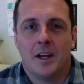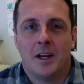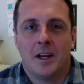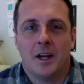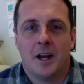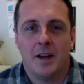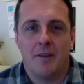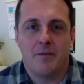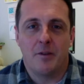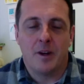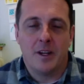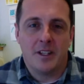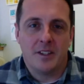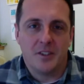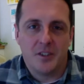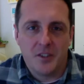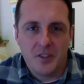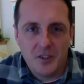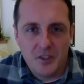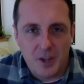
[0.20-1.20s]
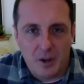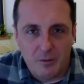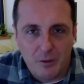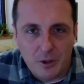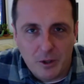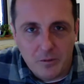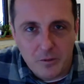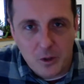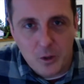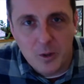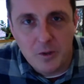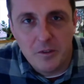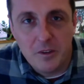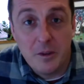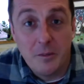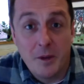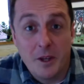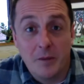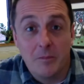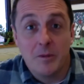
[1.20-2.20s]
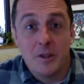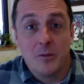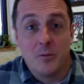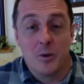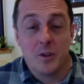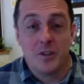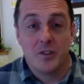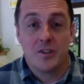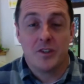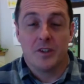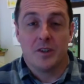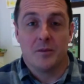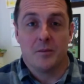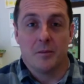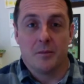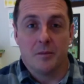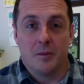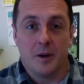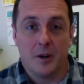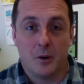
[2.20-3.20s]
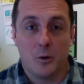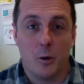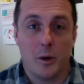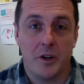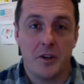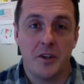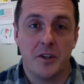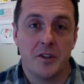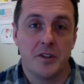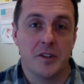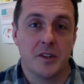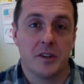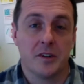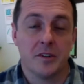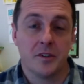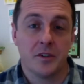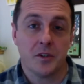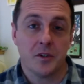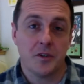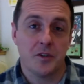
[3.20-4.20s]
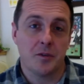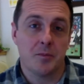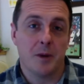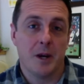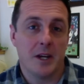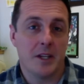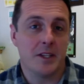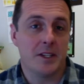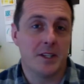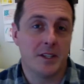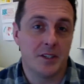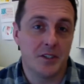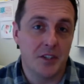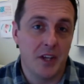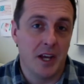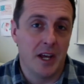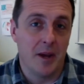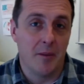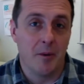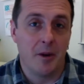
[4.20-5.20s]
Hi, friends. Several of you have emailed me with some questions and concerns about the exam,